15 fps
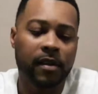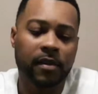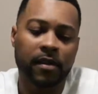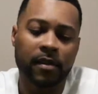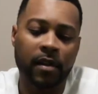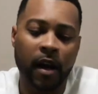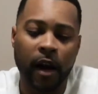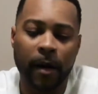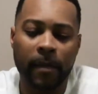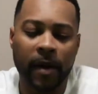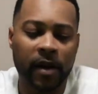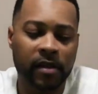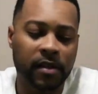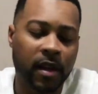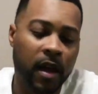this is the
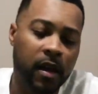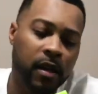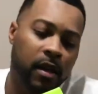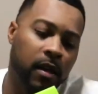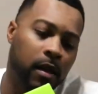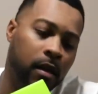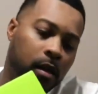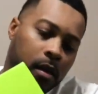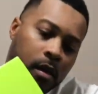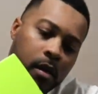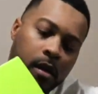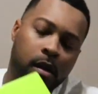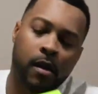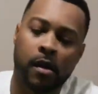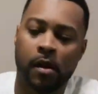AirMax 90
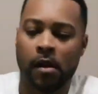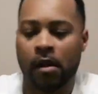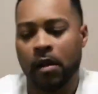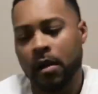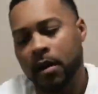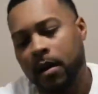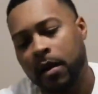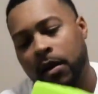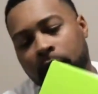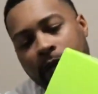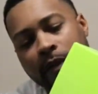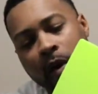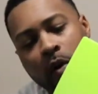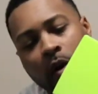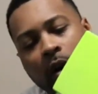in the
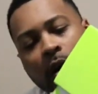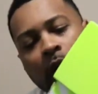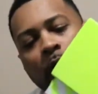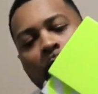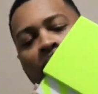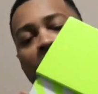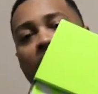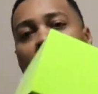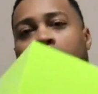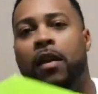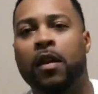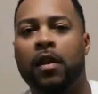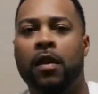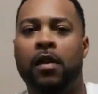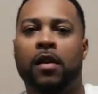Volt colorway.
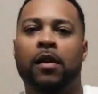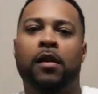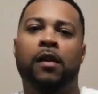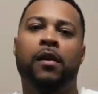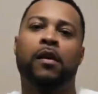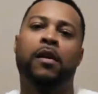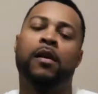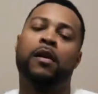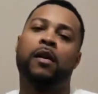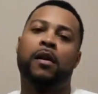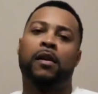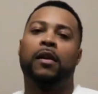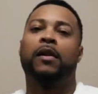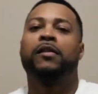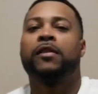
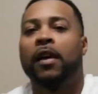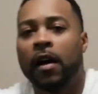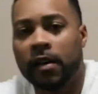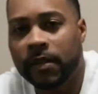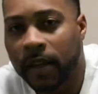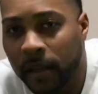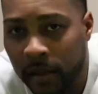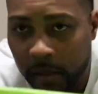Let y'all take a